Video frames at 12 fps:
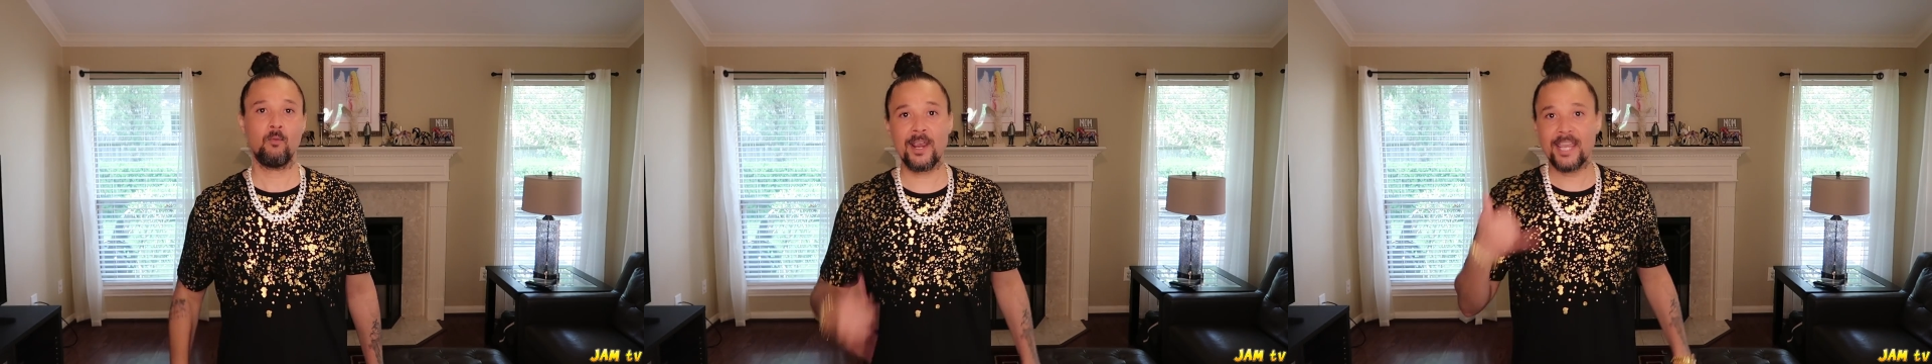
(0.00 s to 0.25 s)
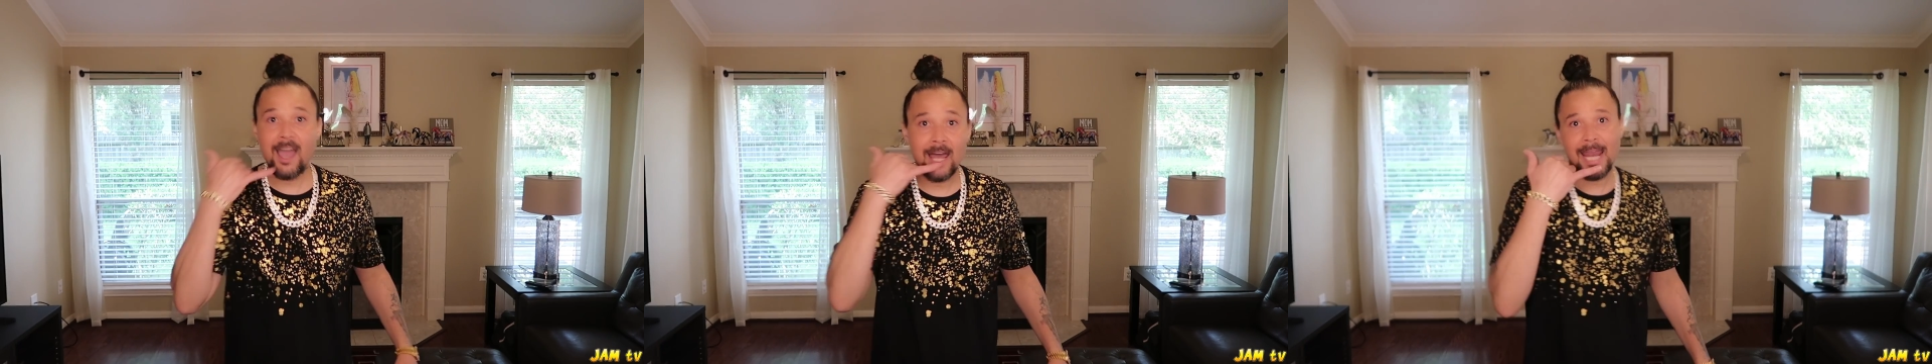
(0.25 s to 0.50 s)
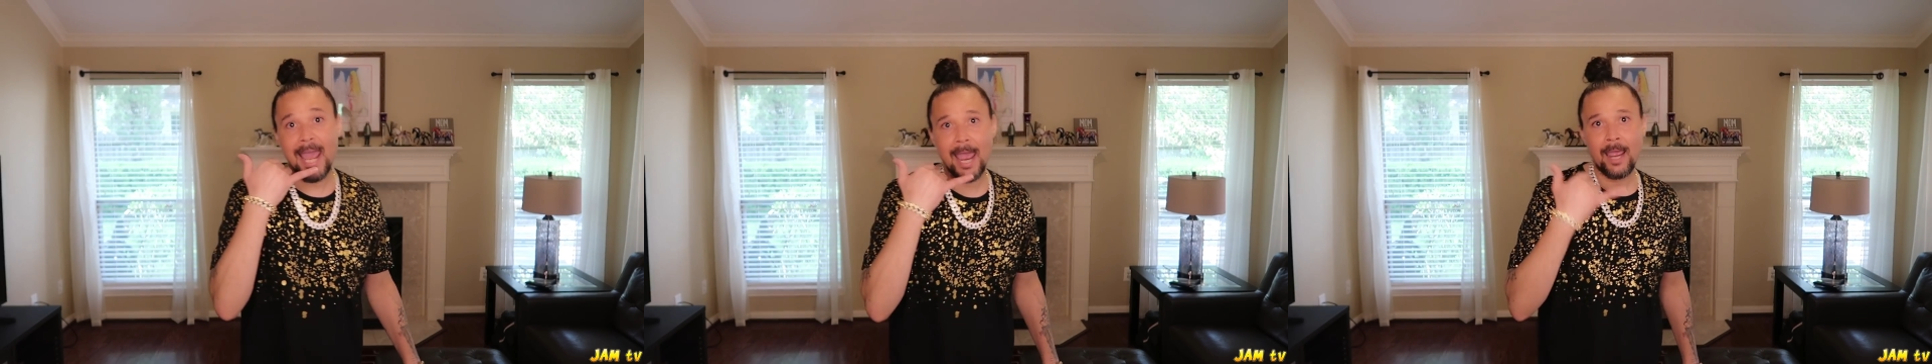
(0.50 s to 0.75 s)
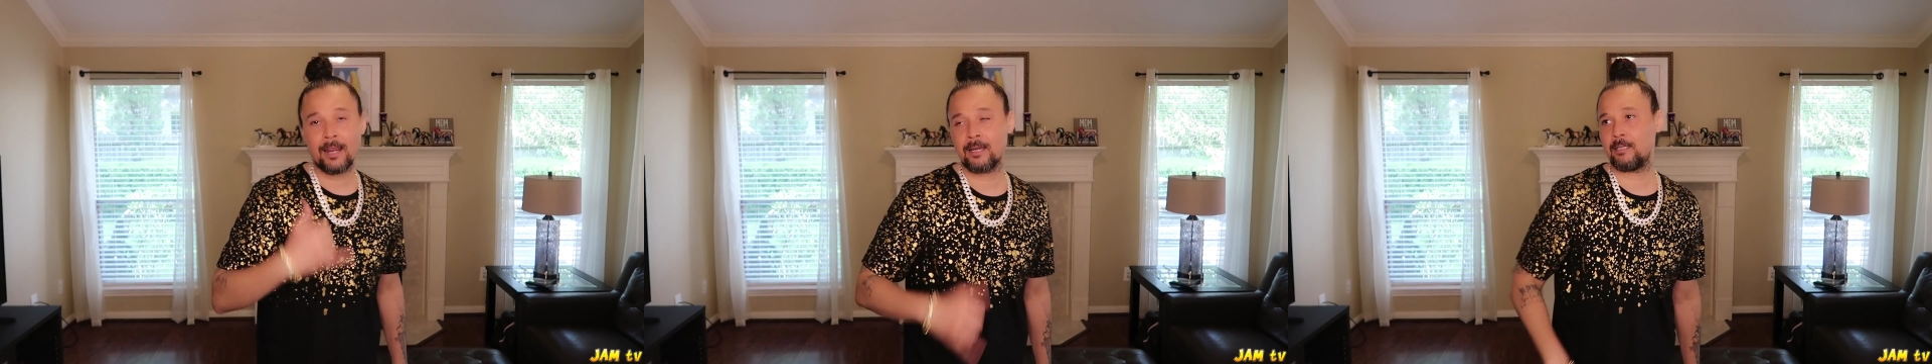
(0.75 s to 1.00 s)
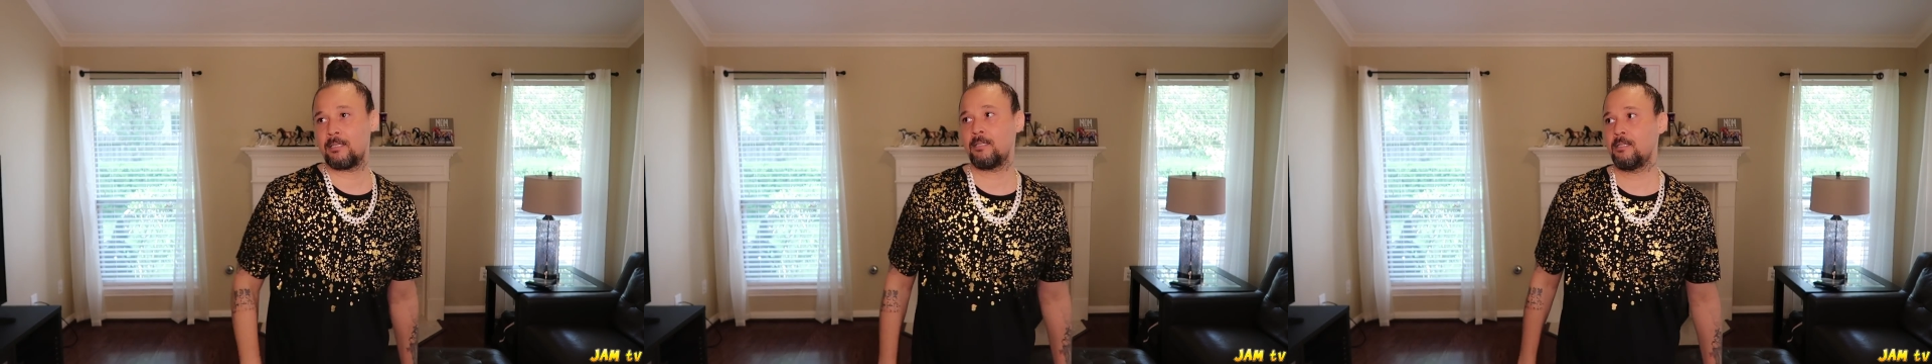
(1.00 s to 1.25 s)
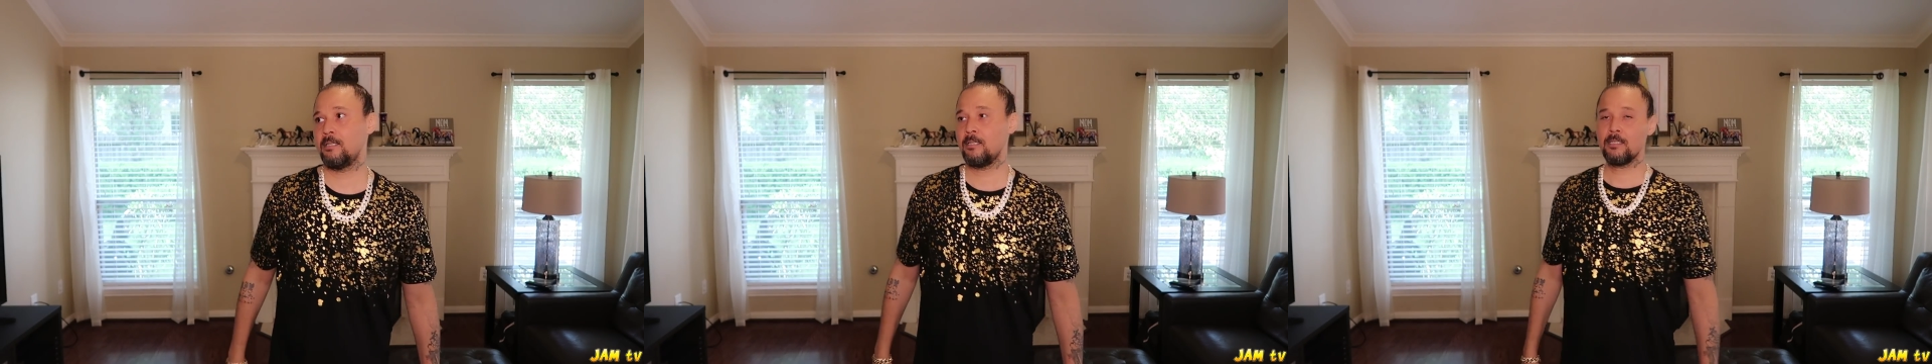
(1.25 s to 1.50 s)
Where y'all at?
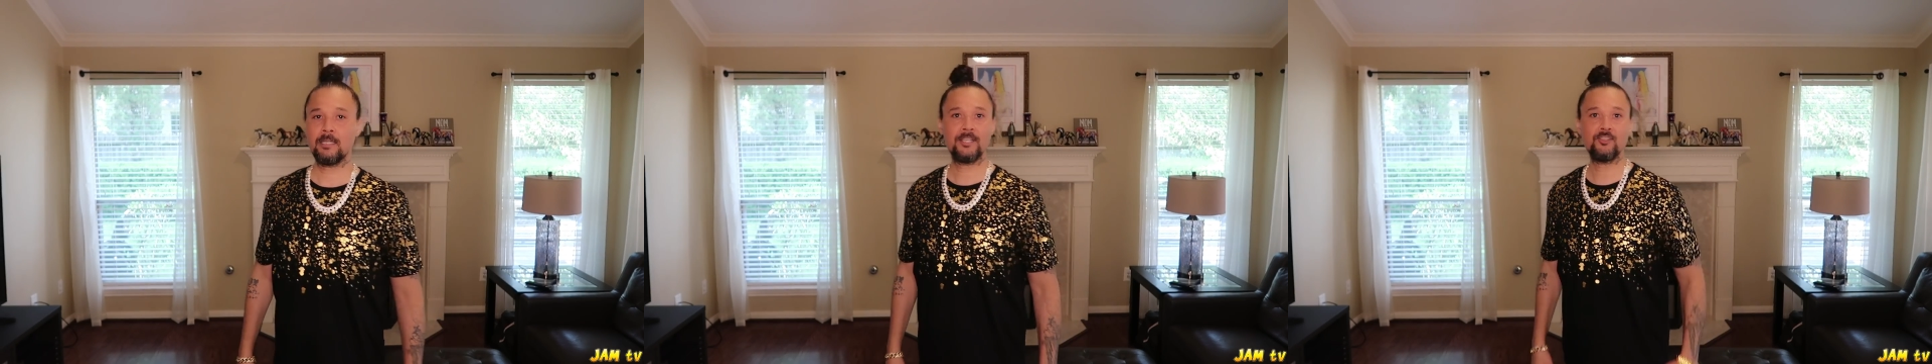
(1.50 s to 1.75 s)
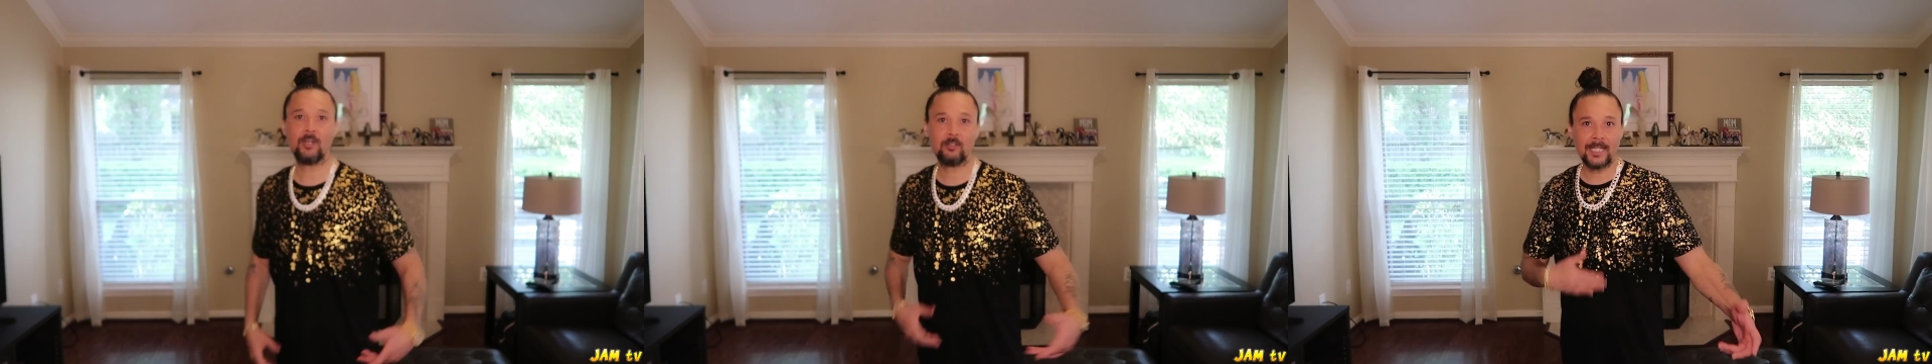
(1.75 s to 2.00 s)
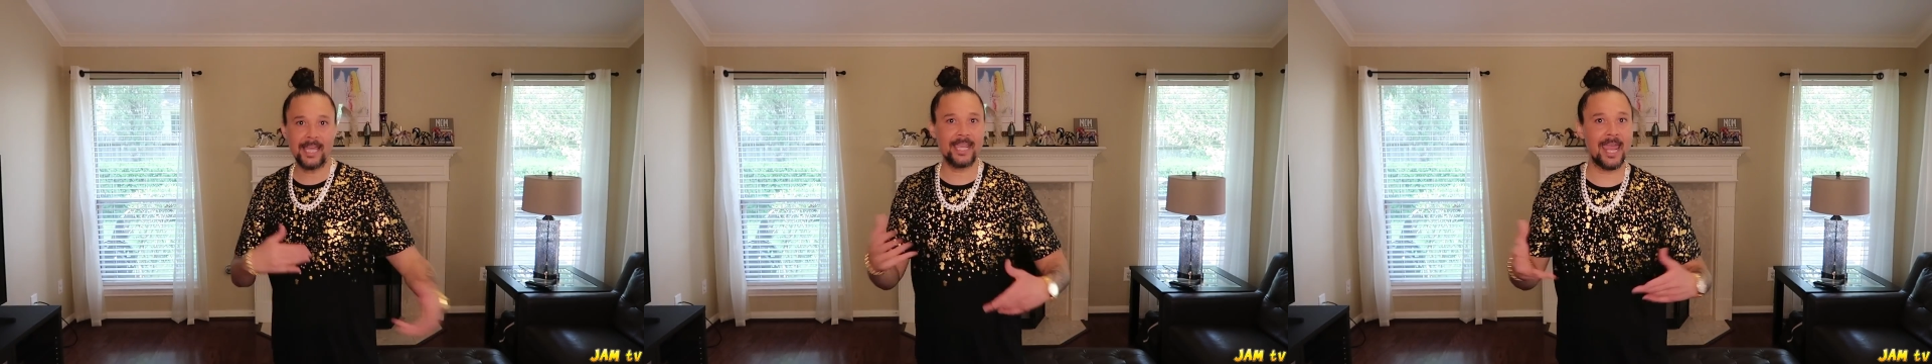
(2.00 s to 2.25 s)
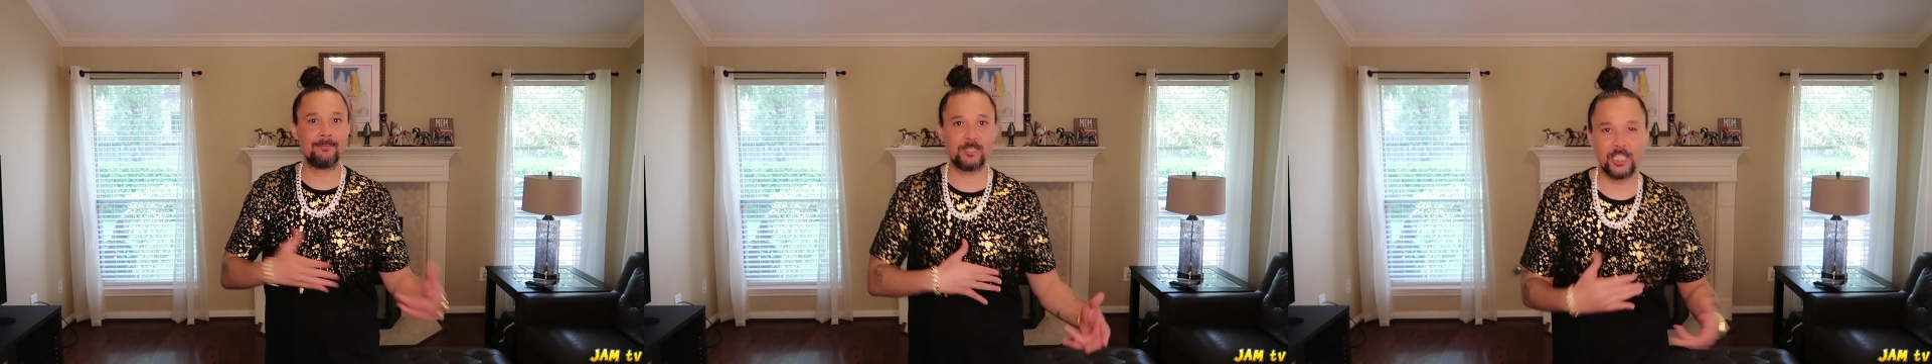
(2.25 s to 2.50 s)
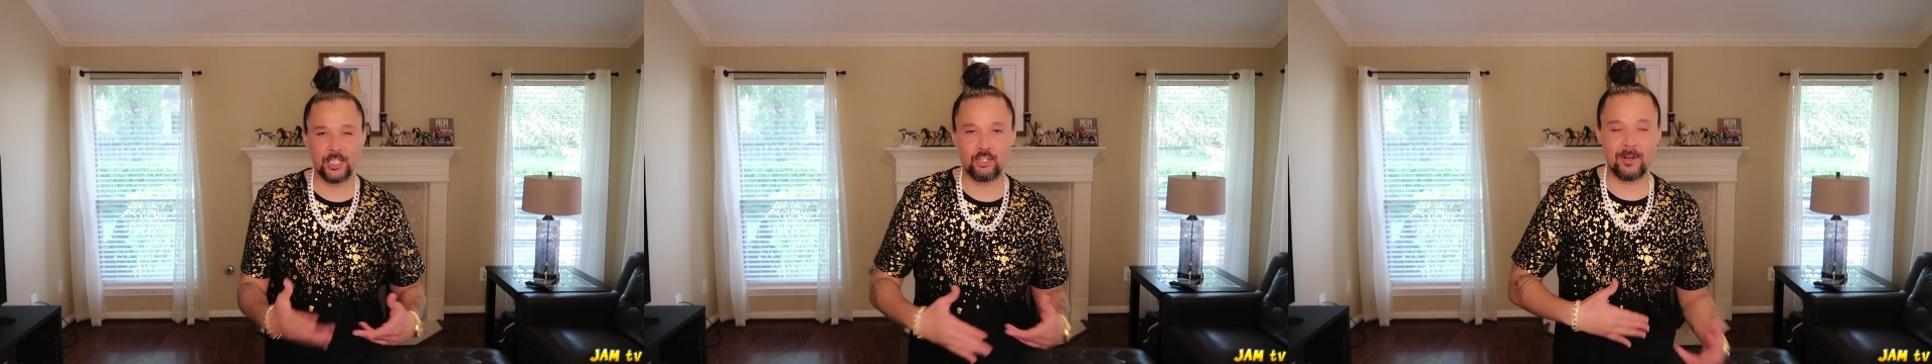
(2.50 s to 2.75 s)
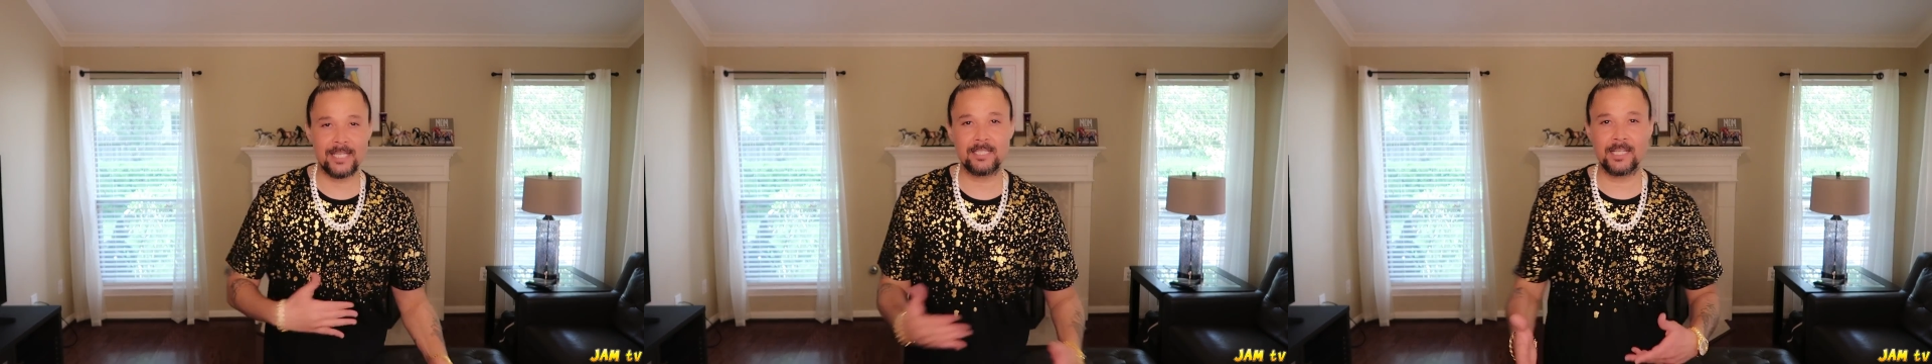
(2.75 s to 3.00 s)
And you know, Lay gave him the
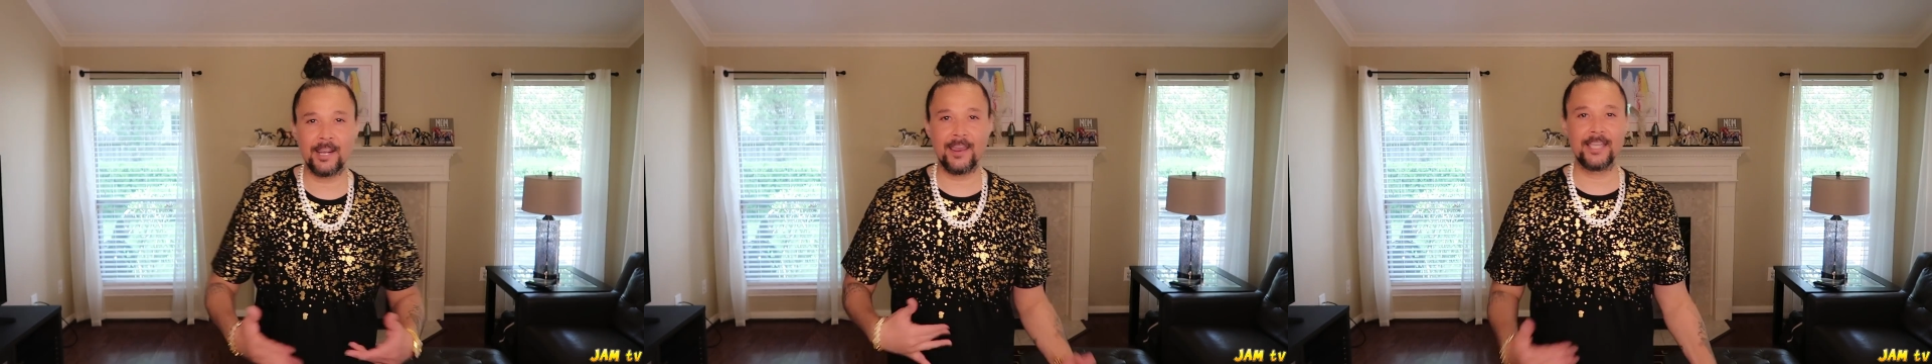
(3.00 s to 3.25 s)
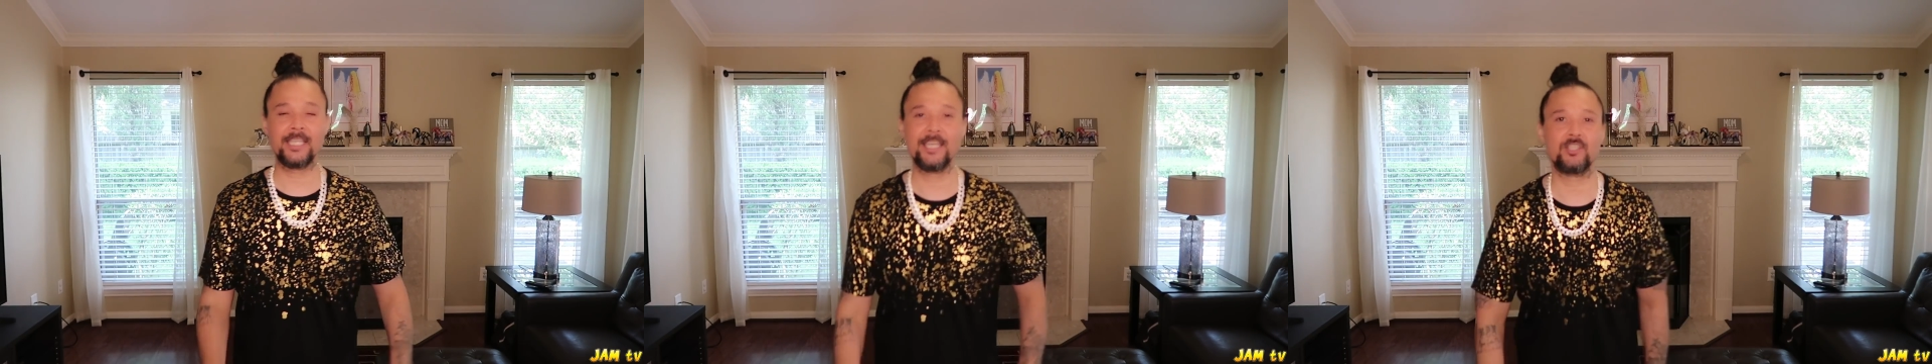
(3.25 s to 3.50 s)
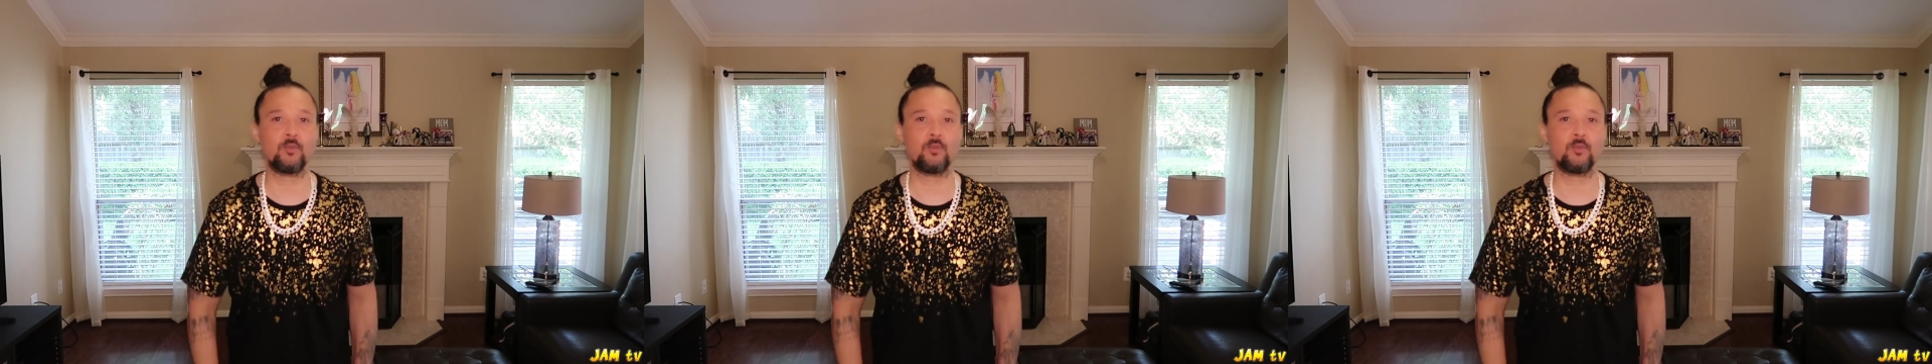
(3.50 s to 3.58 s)
address and everything.